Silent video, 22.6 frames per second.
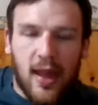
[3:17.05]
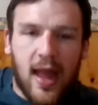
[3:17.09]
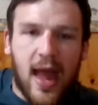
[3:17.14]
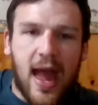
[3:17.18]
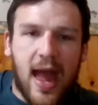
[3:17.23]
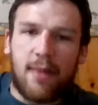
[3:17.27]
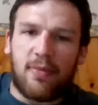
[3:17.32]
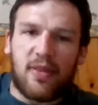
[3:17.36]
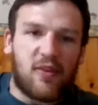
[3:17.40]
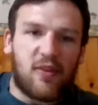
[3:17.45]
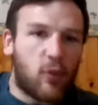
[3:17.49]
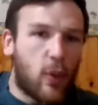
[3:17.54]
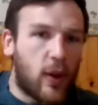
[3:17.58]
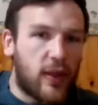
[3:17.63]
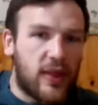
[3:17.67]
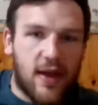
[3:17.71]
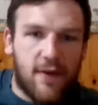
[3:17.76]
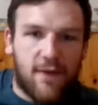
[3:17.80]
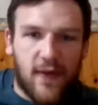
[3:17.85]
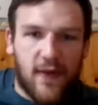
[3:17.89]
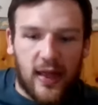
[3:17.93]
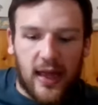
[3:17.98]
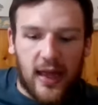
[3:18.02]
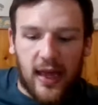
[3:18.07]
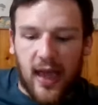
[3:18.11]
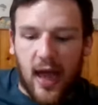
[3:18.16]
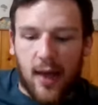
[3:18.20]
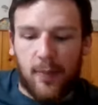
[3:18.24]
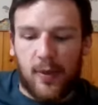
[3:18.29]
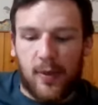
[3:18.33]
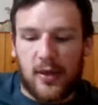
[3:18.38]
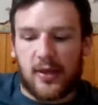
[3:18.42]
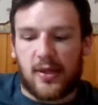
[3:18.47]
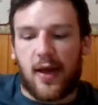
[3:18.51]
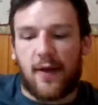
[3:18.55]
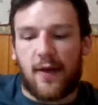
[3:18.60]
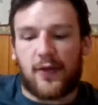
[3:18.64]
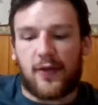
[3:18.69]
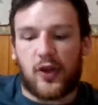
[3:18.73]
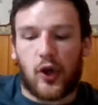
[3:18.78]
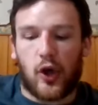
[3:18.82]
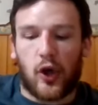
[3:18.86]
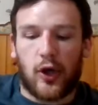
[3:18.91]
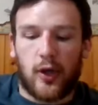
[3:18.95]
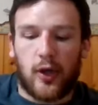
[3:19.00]
They've won the Affiliate Cup and stuff.
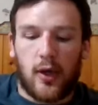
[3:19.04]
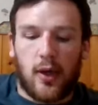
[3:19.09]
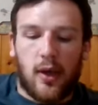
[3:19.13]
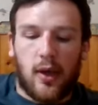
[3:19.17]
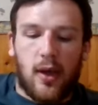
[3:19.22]
So